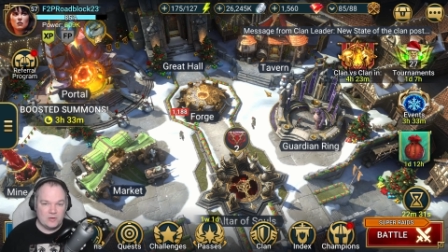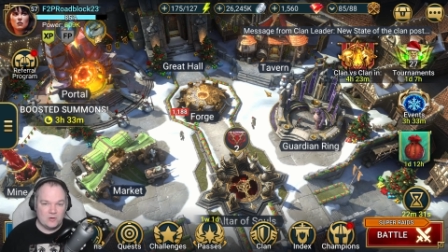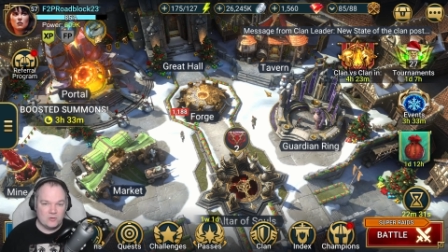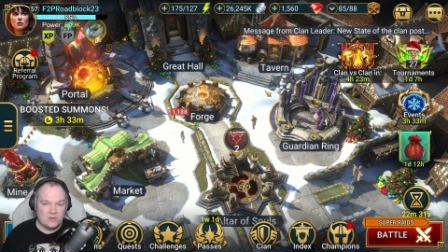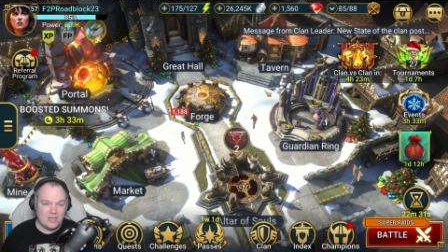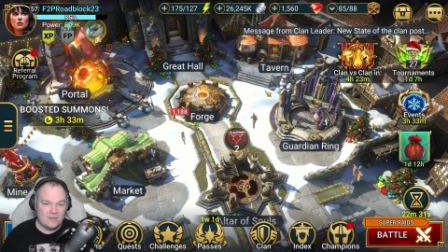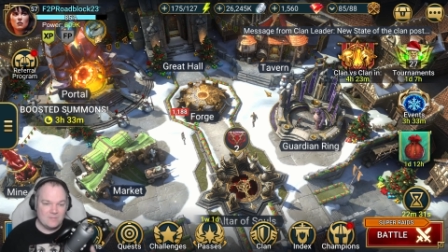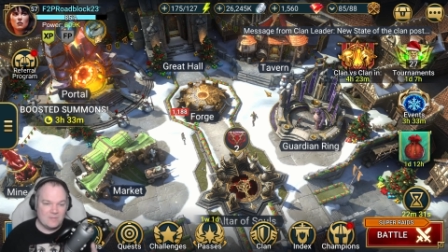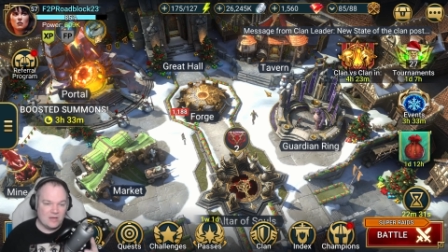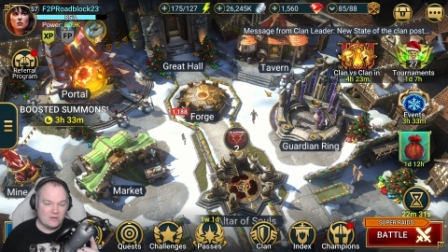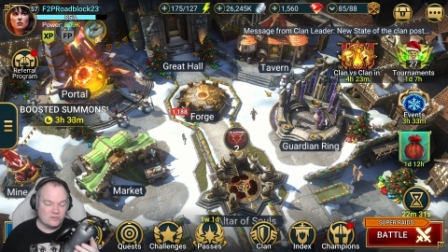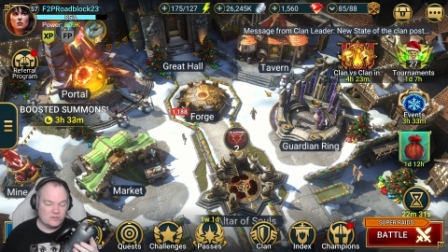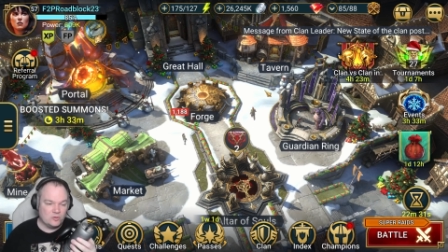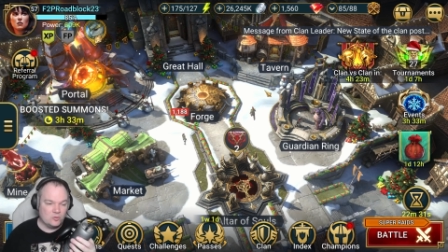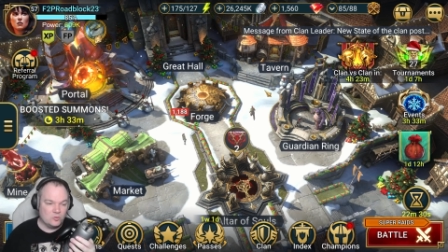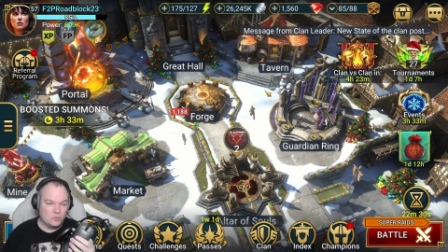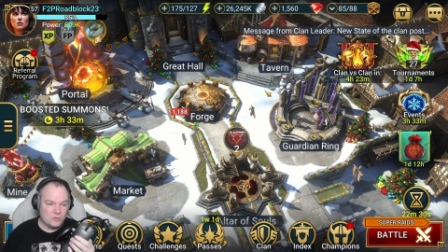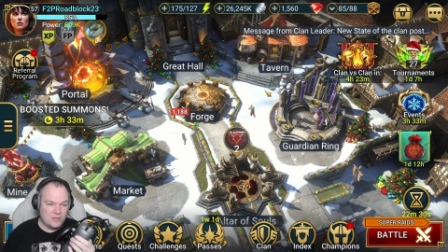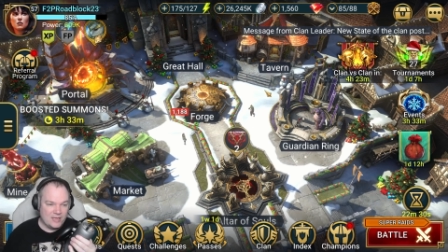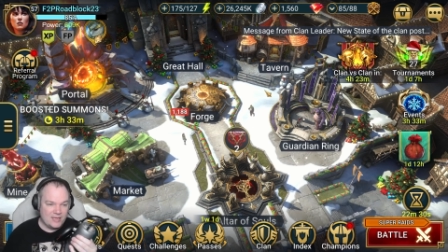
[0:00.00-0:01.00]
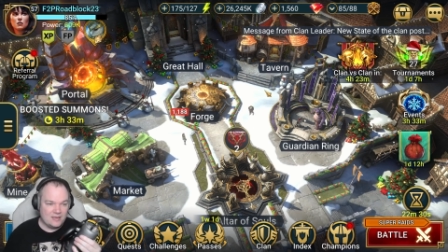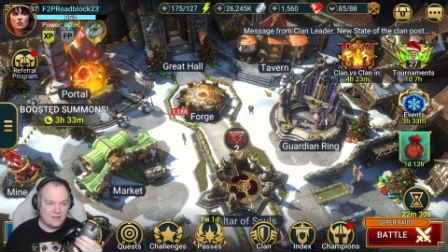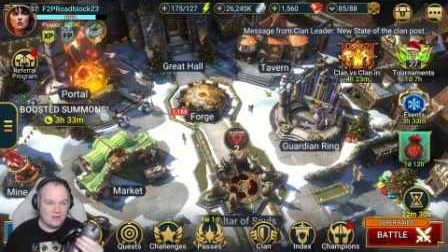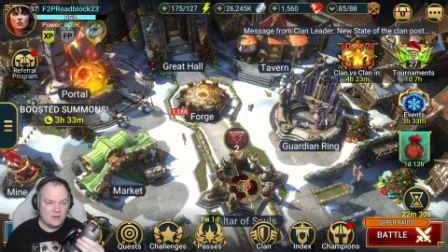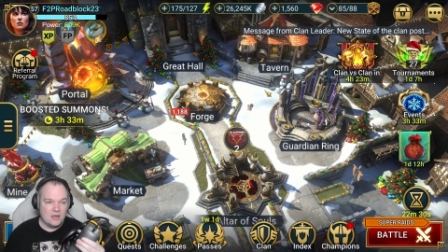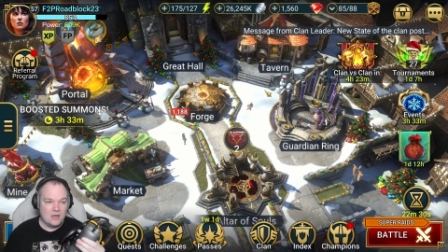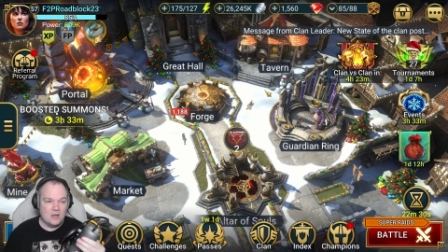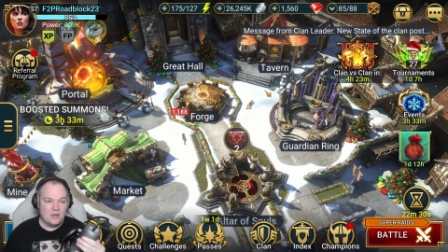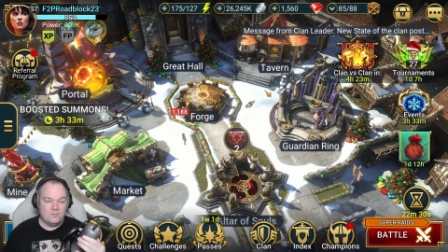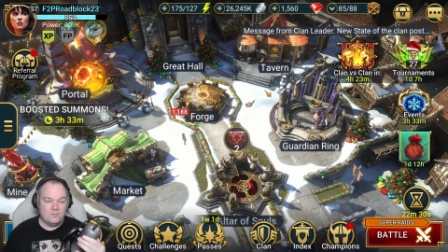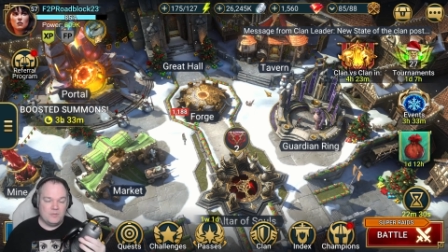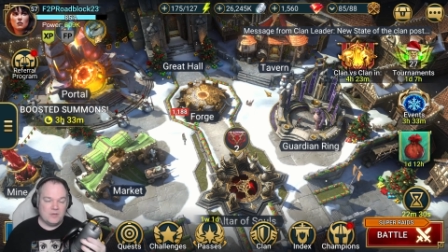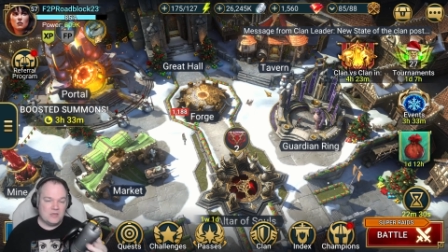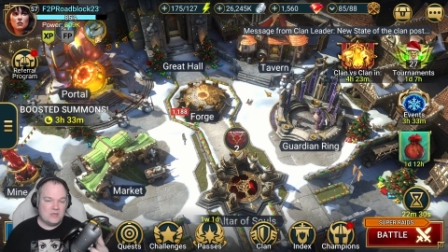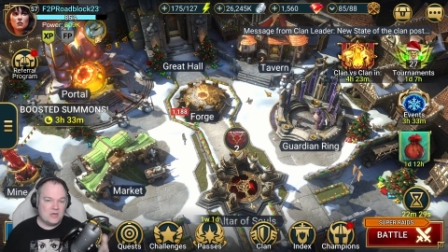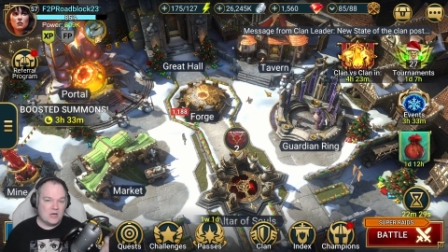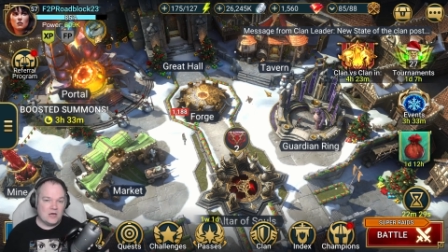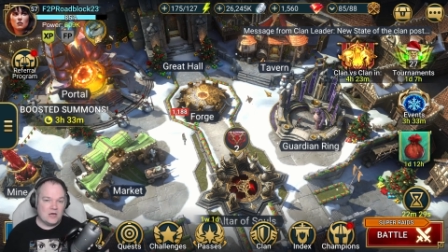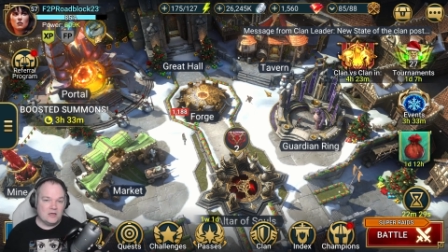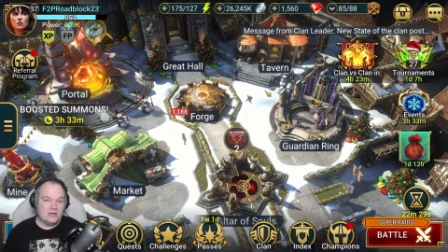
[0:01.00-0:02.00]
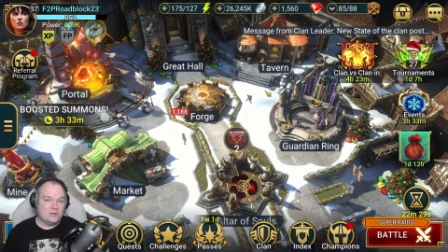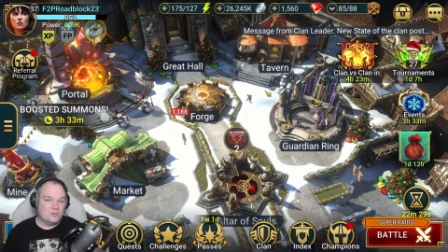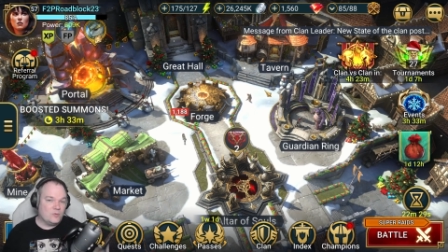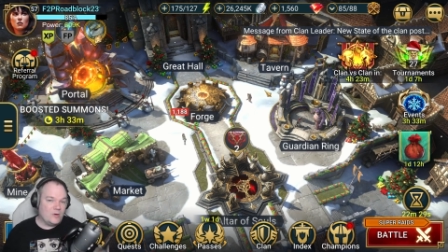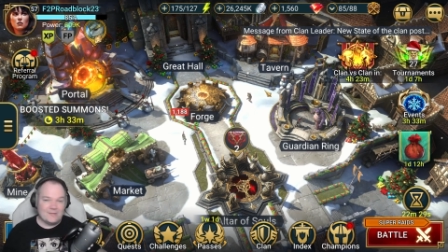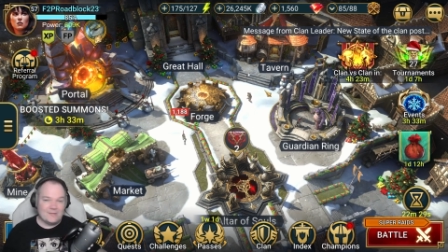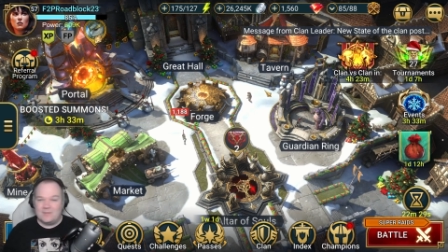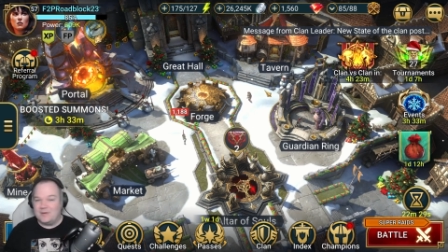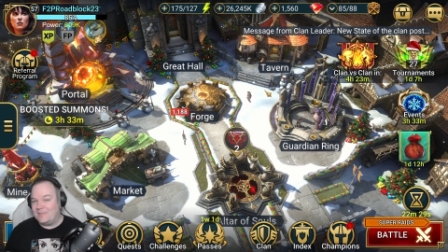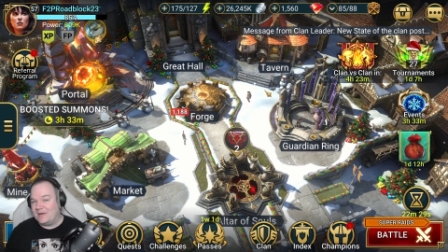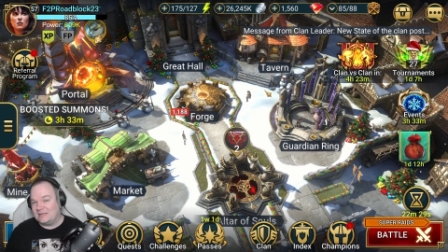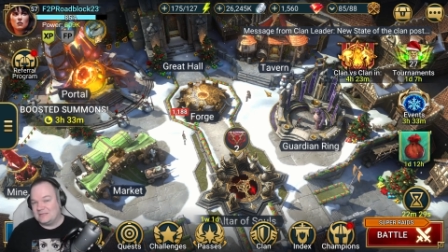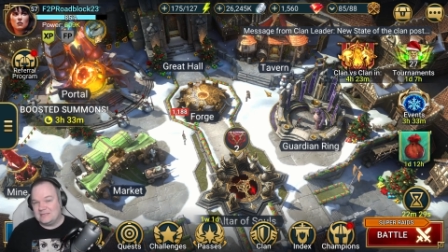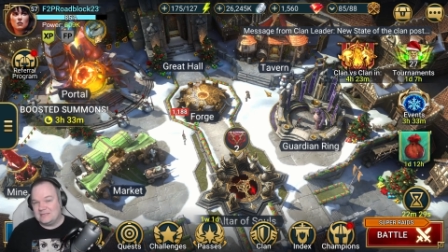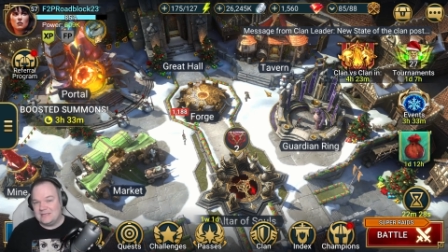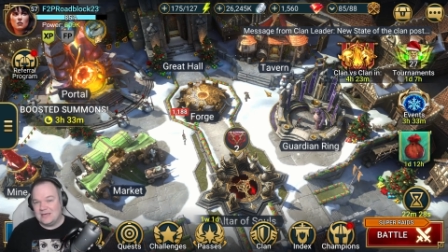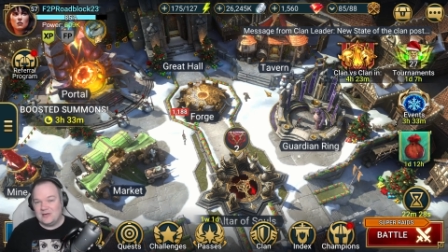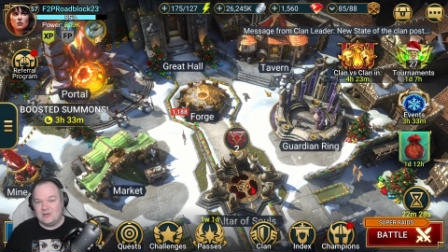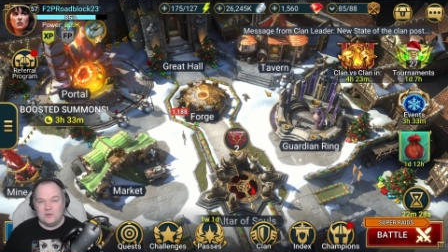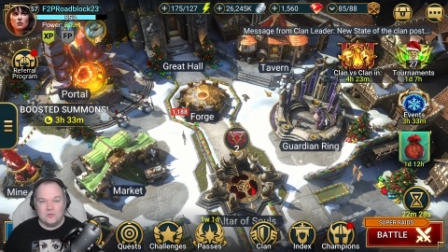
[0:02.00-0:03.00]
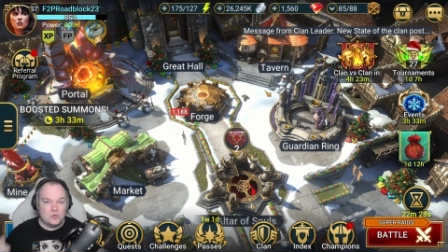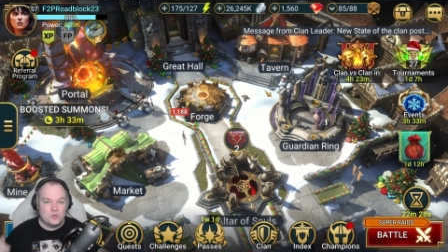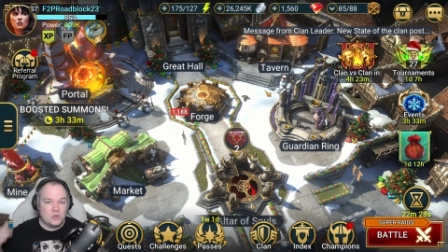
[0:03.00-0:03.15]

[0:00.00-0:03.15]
came out so late because what I'm about to tell you